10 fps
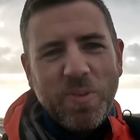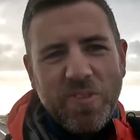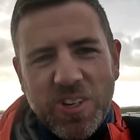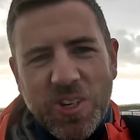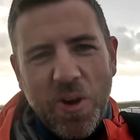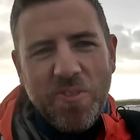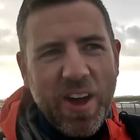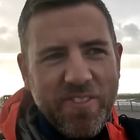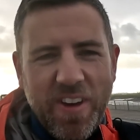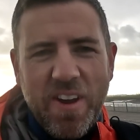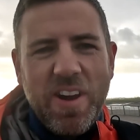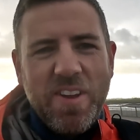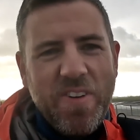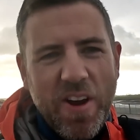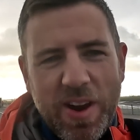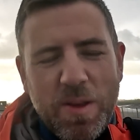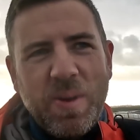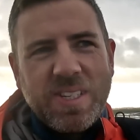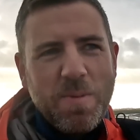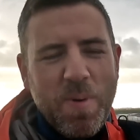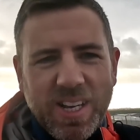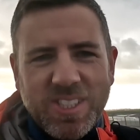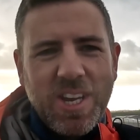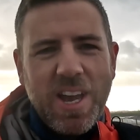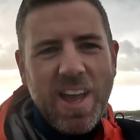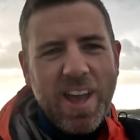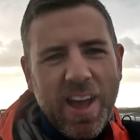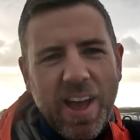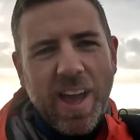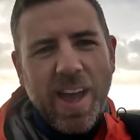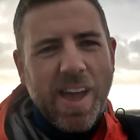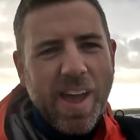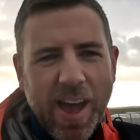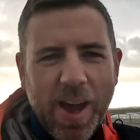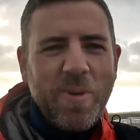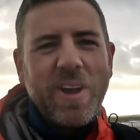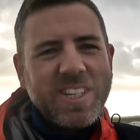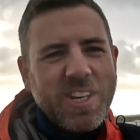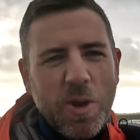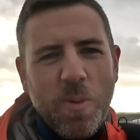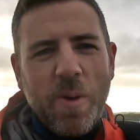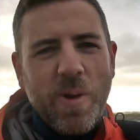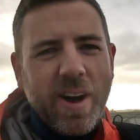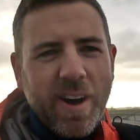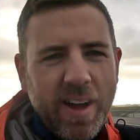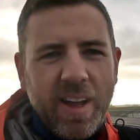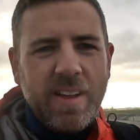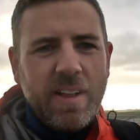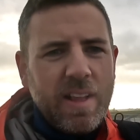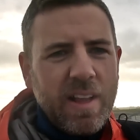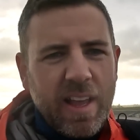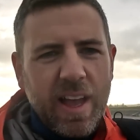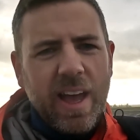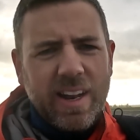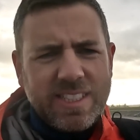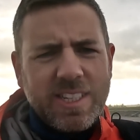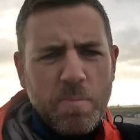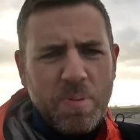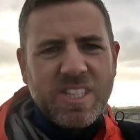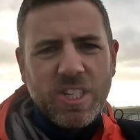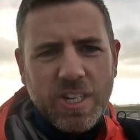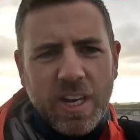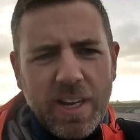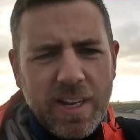we've just got off that very, very busy bus and we're going to tell you where we are, and that's in a blizzard.